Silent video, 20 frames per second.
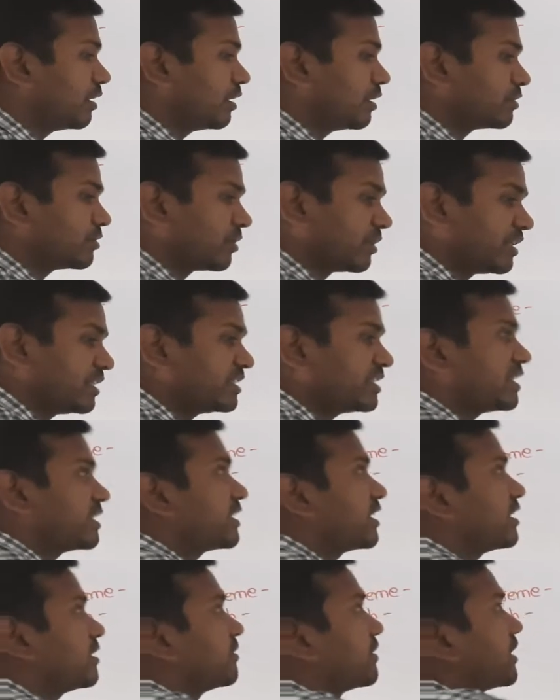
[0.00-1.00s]
so
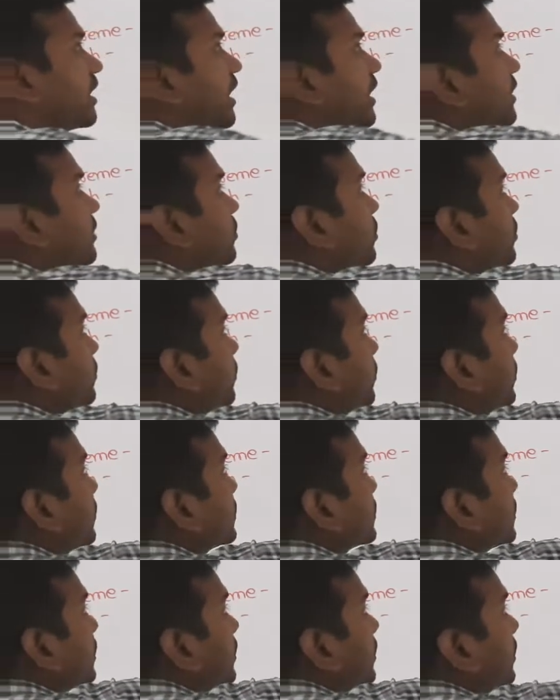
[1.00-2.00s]
recently one High Court
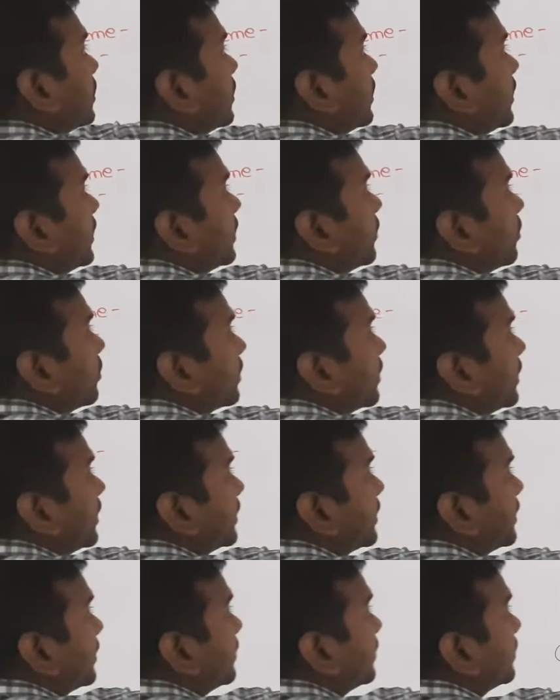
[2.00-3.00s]
was
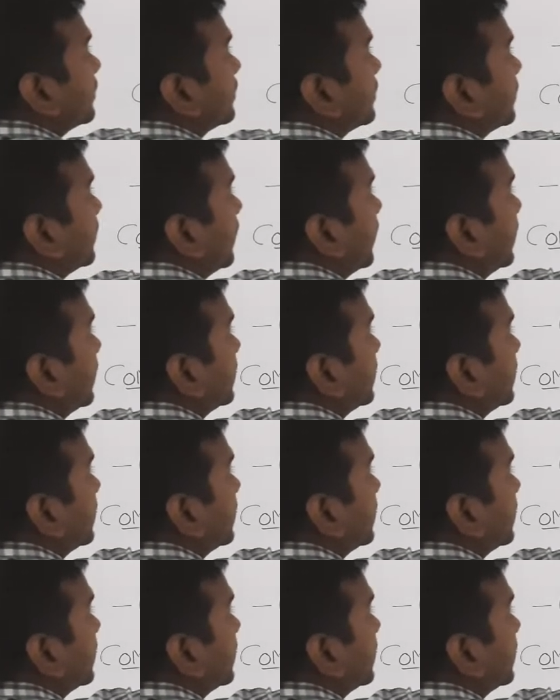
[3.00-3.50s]
inaugurated and